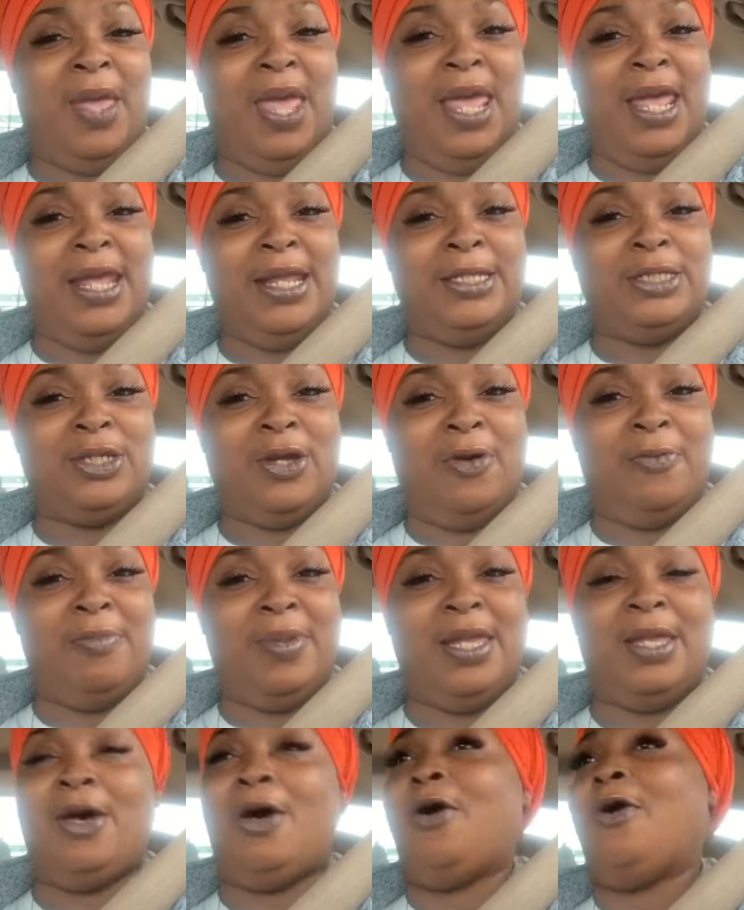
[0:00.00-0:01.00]
a page on
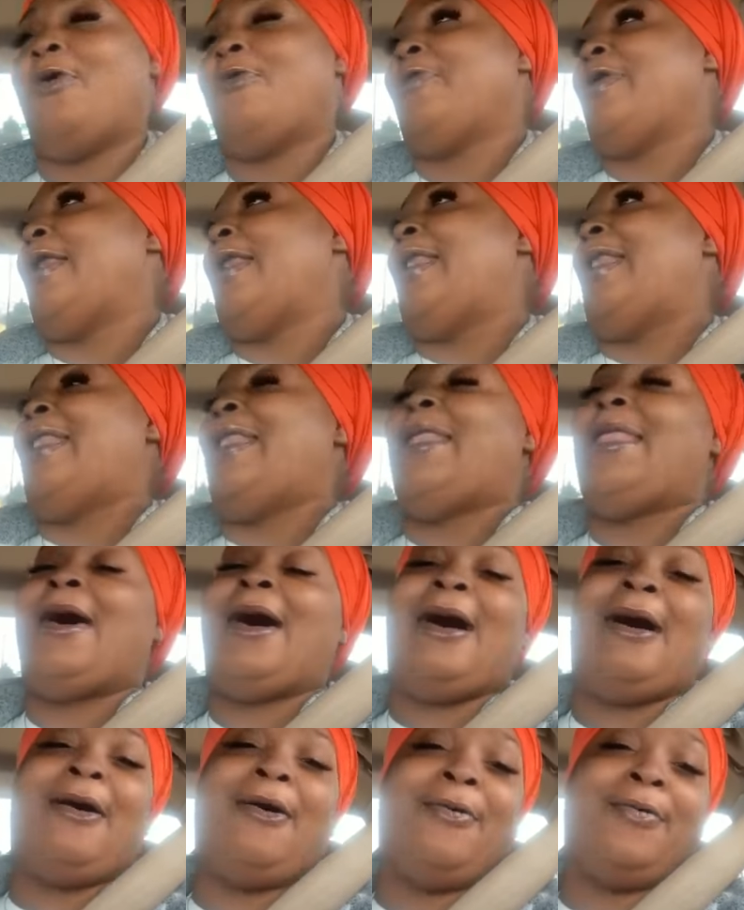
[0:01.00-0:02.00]
me. Oh,
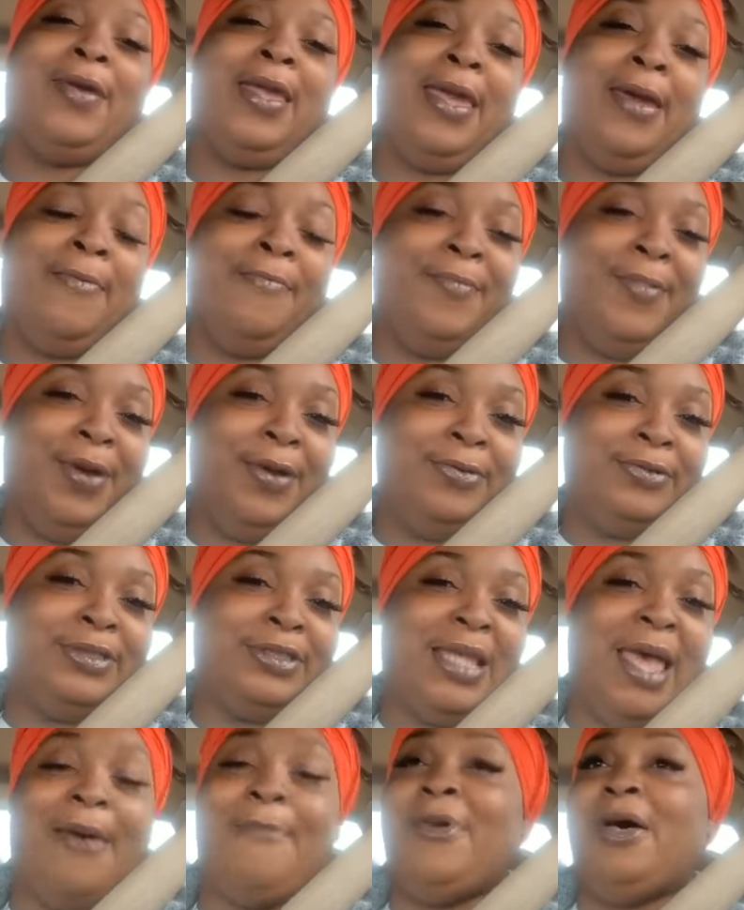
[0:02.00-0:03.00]
Lord have
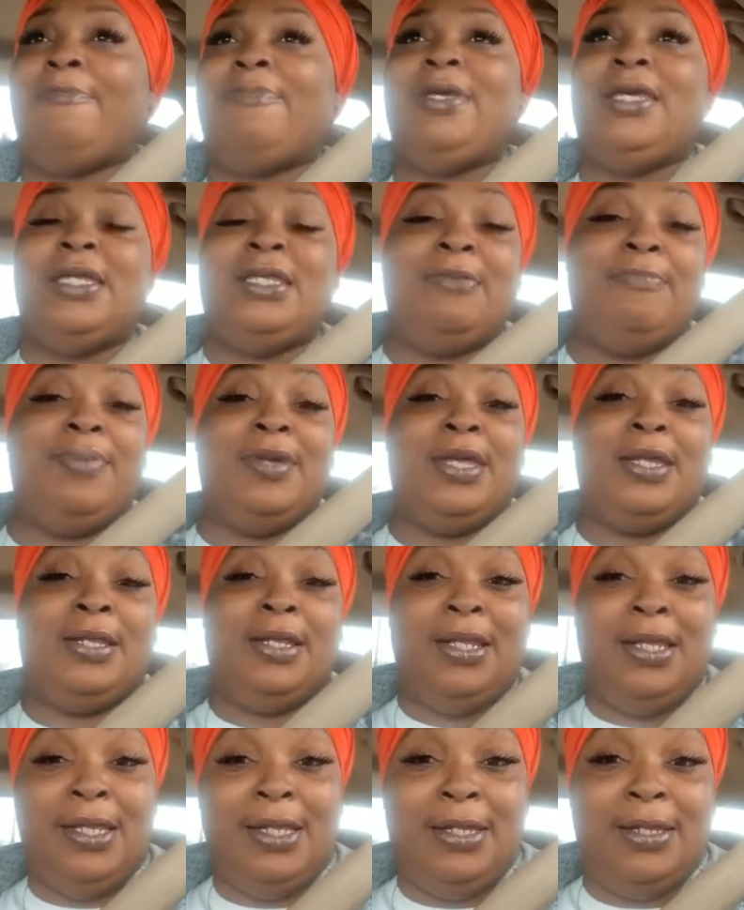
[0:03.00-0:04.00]
mercy. I'm going to be in the
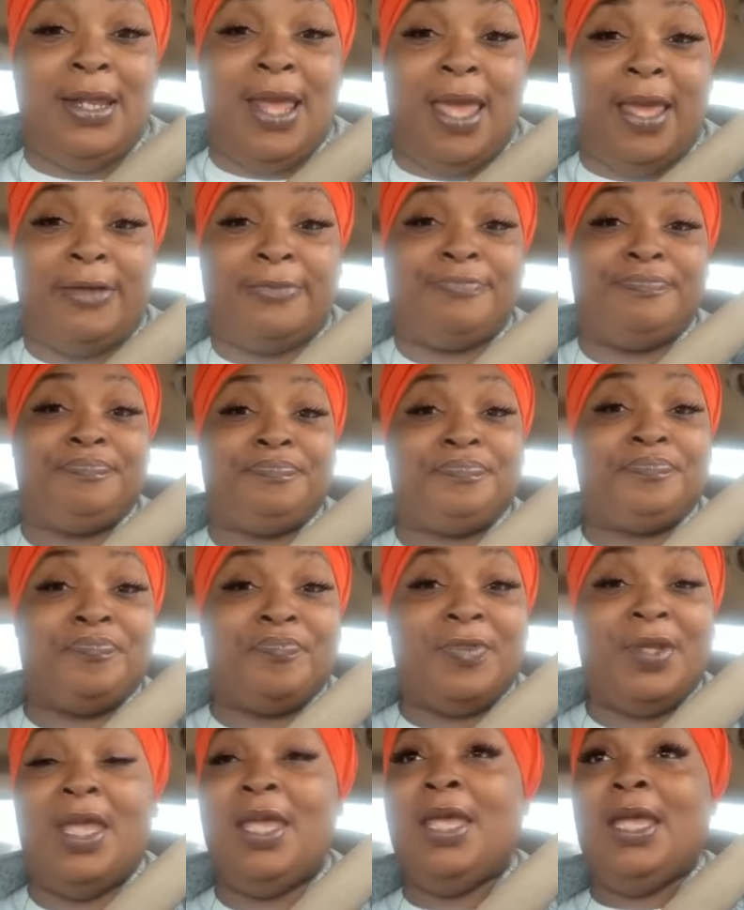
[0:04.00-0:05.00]
big league now.
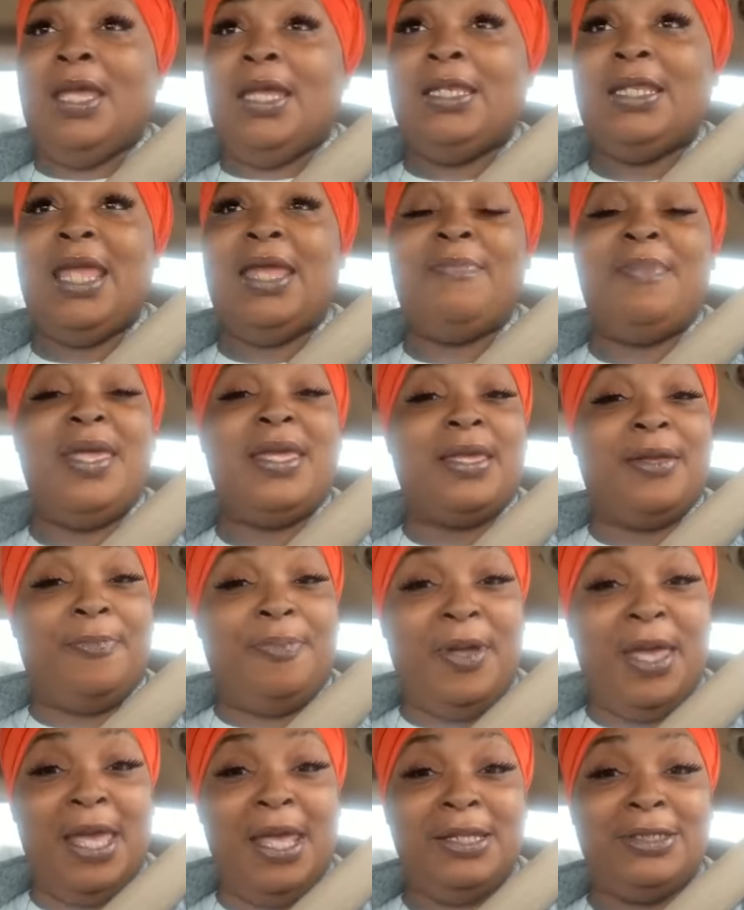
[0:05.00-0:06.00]
They
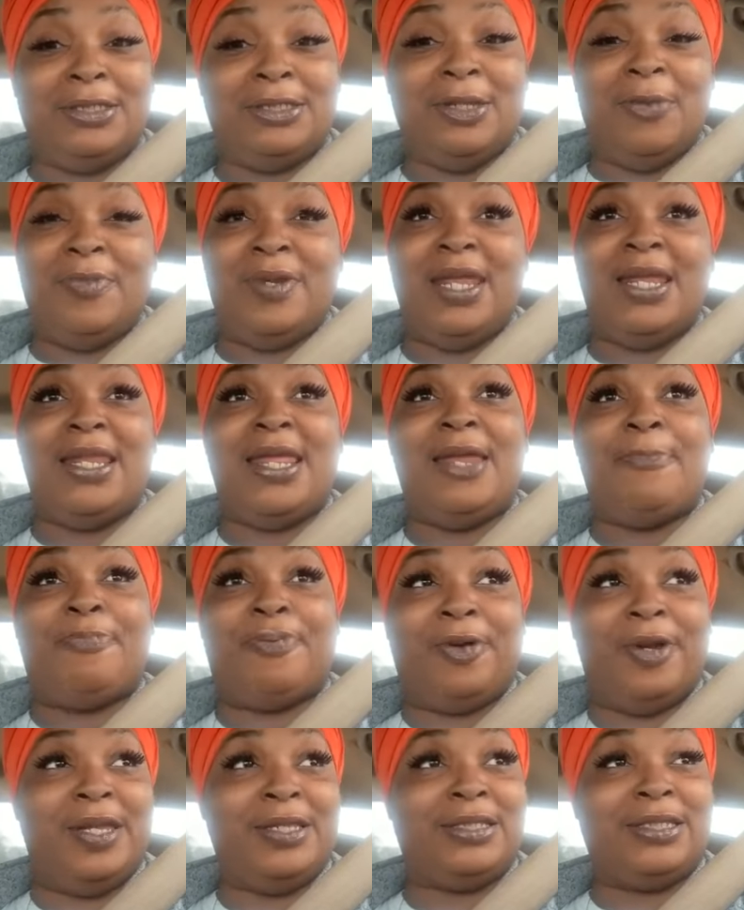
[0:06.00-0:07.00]
making pages on me. They
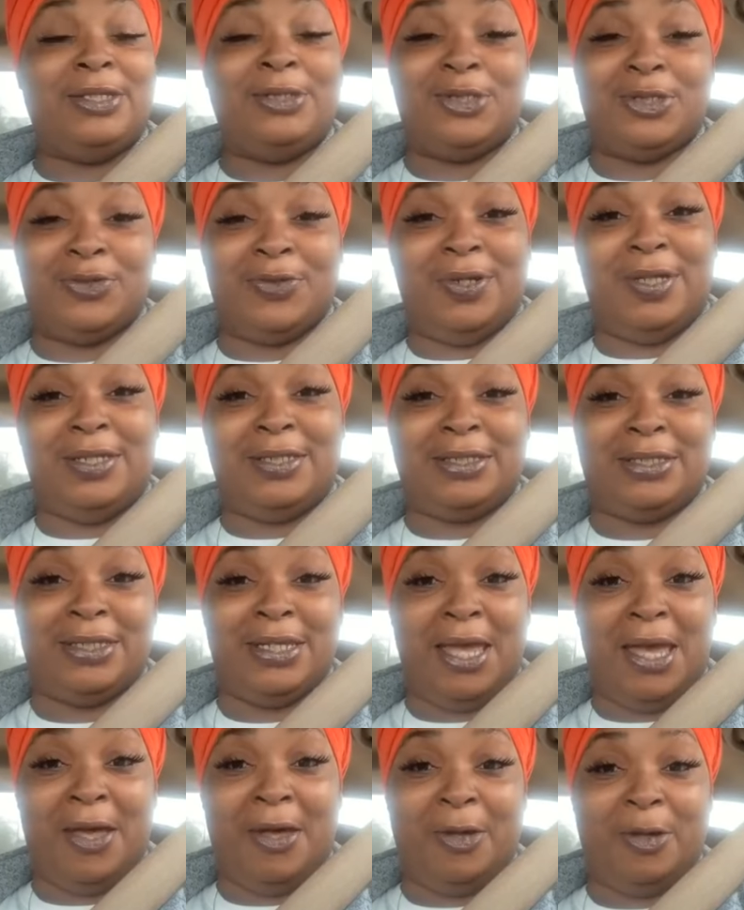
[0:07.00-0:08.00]
that pressed and
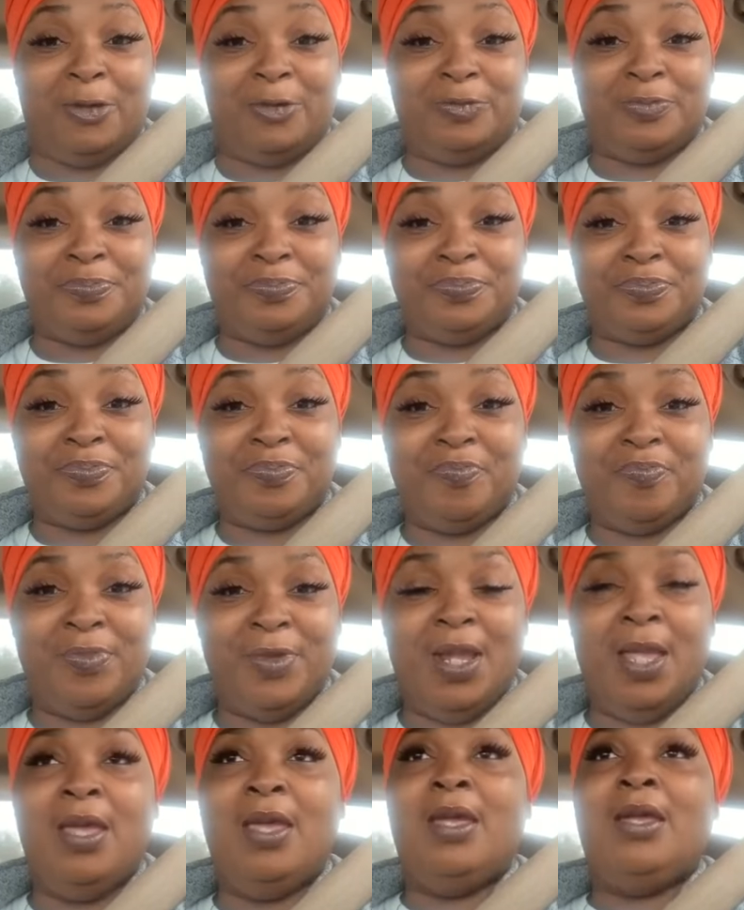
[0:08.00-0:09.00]
stressed, y'all.
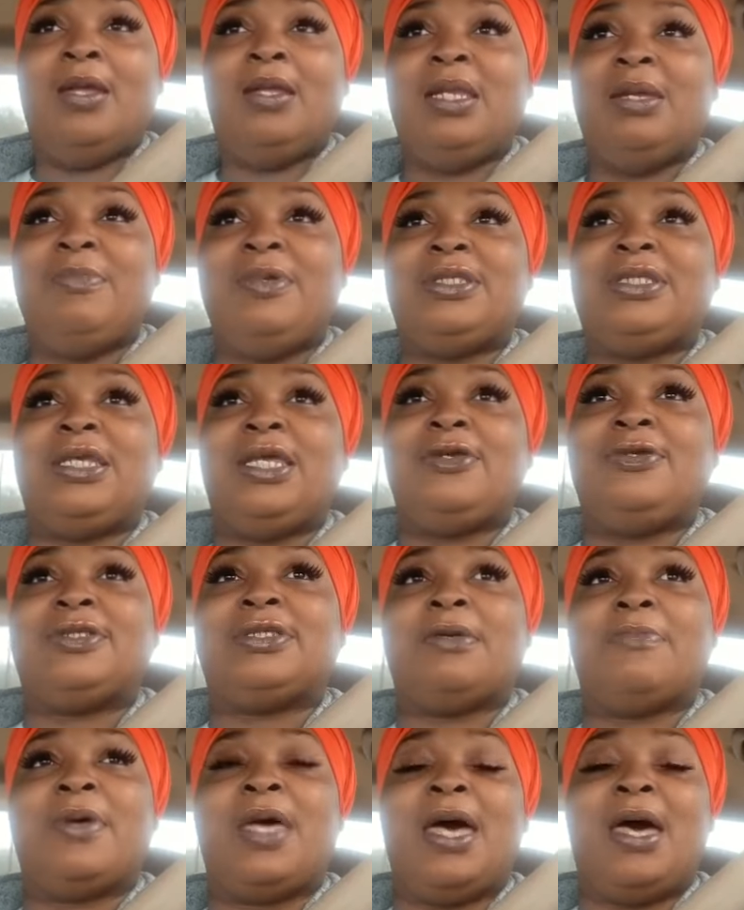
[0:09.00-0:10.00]
Let me tell you
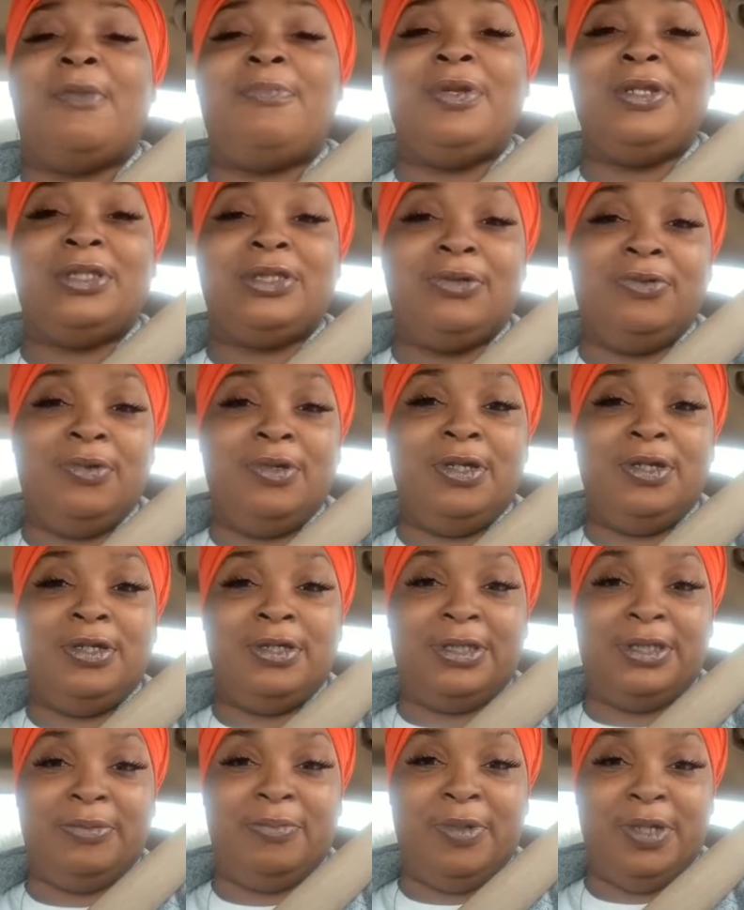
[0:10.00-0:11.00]
something. God been too
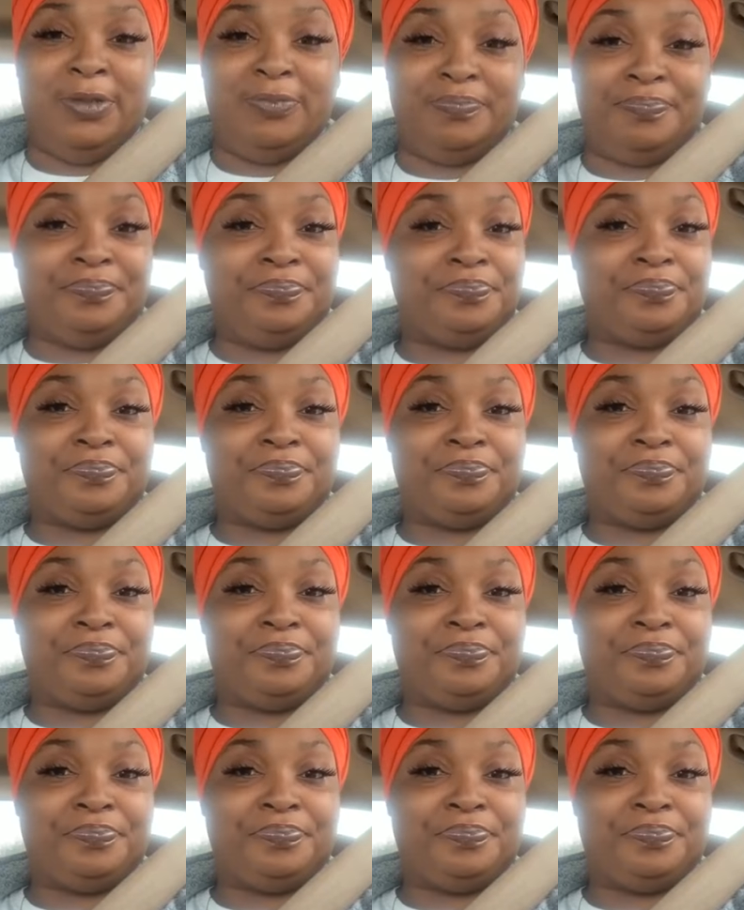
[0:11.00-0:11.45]
good to me